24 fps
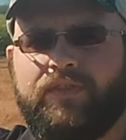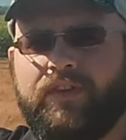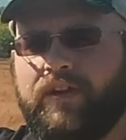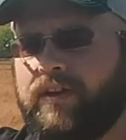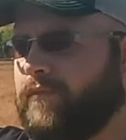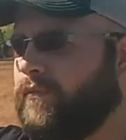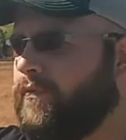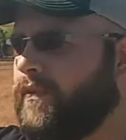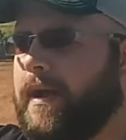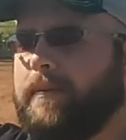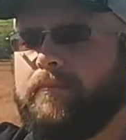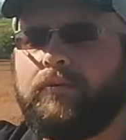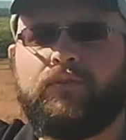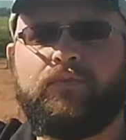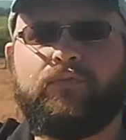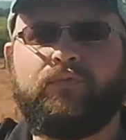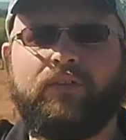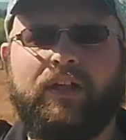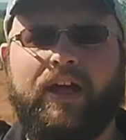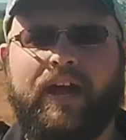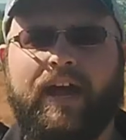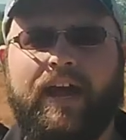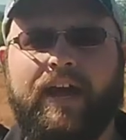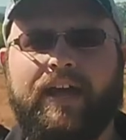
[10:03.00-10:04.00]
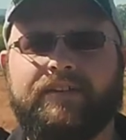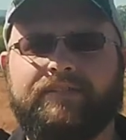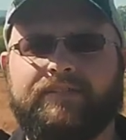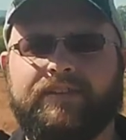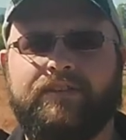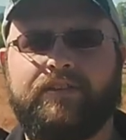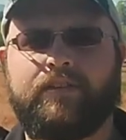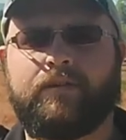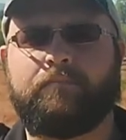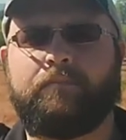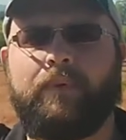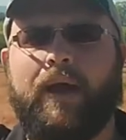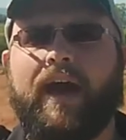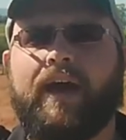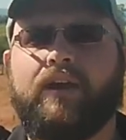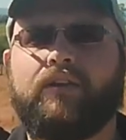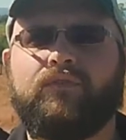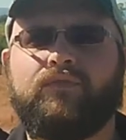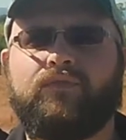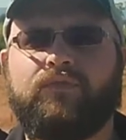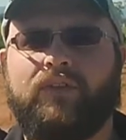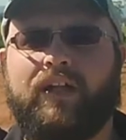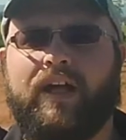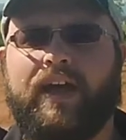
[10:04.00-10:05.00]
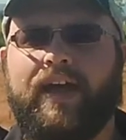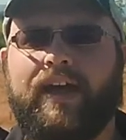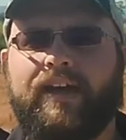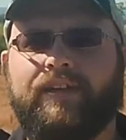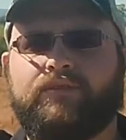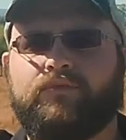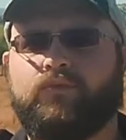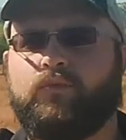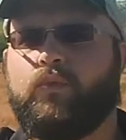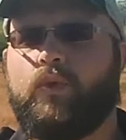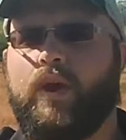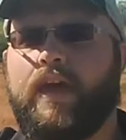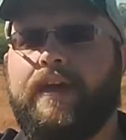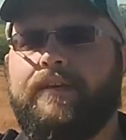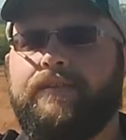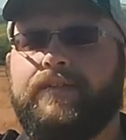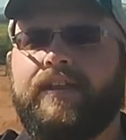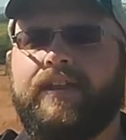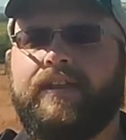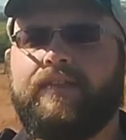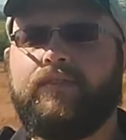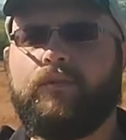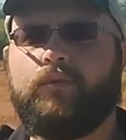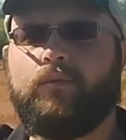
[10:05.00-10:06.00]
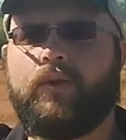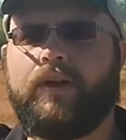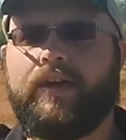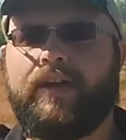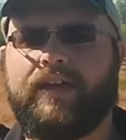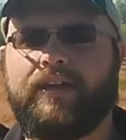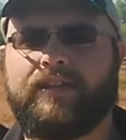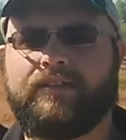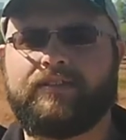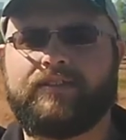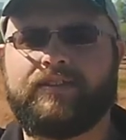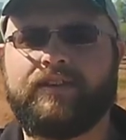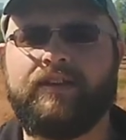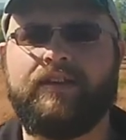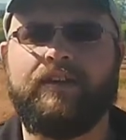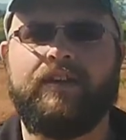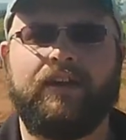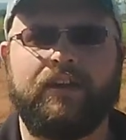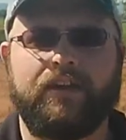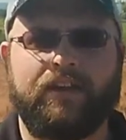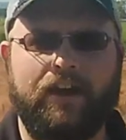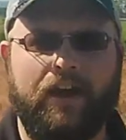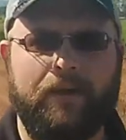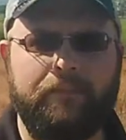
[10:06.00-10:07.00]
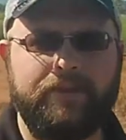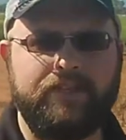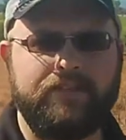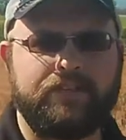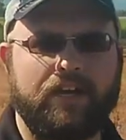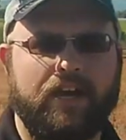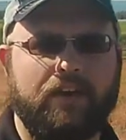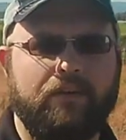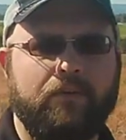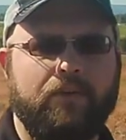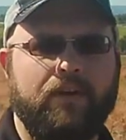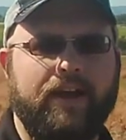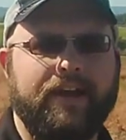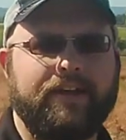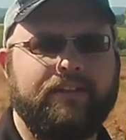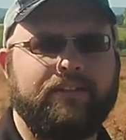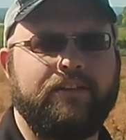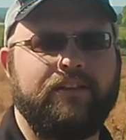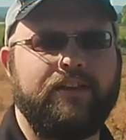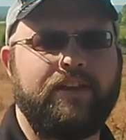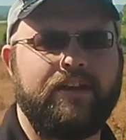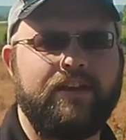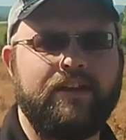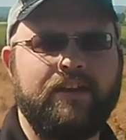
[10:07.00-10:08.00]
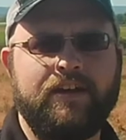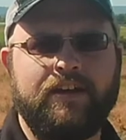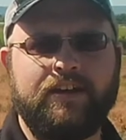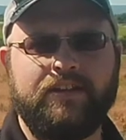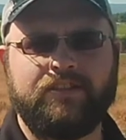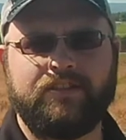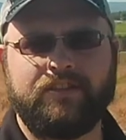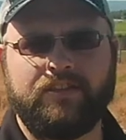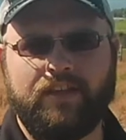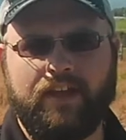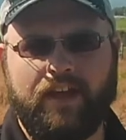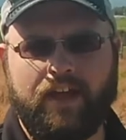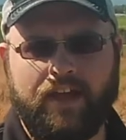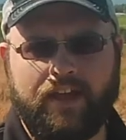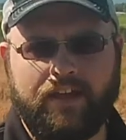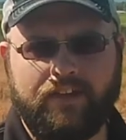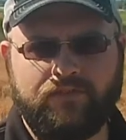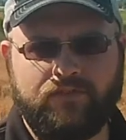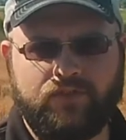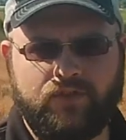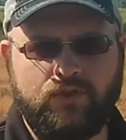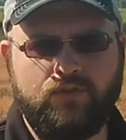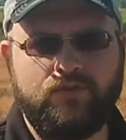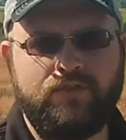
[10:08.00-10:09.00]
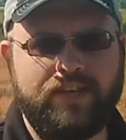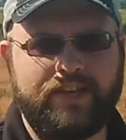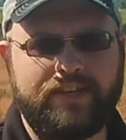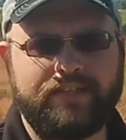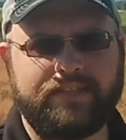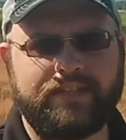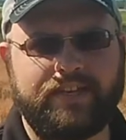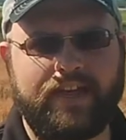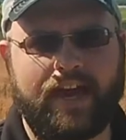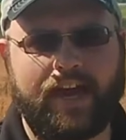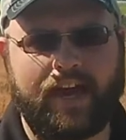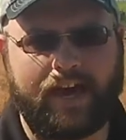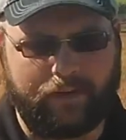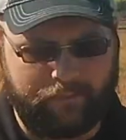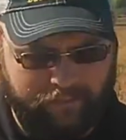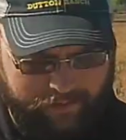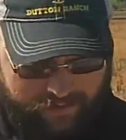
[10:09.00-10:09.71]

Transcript: their rebel flags and their battle flags waving in the wind, coming directly to this gap.